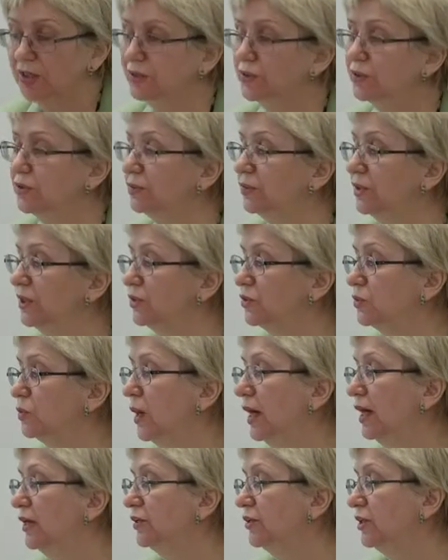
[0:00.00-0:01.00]
So that's
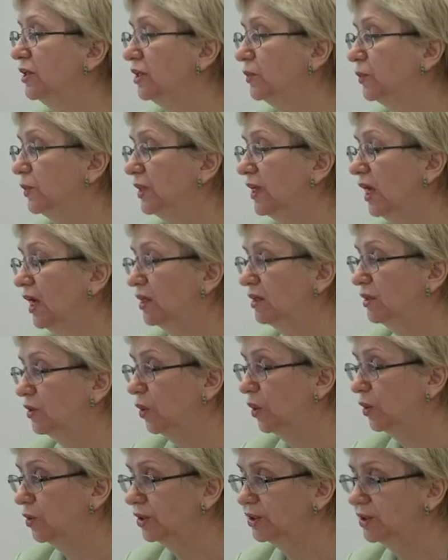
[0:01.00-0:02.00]
why I think we can
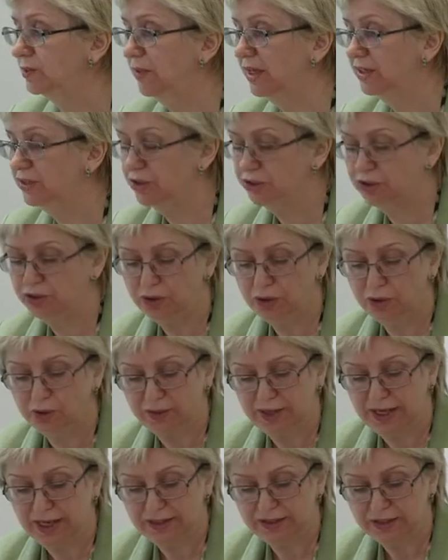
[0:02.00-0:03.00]
call it
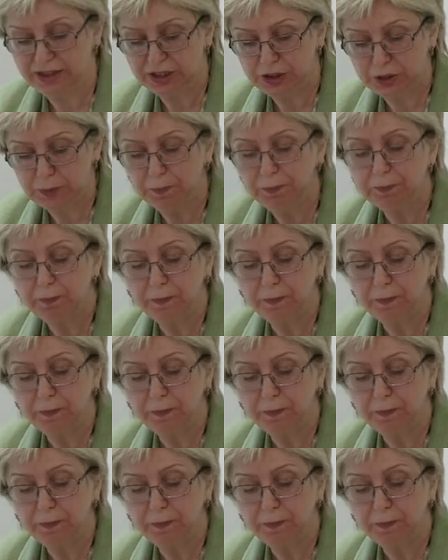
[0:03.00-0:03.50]
message-oriented.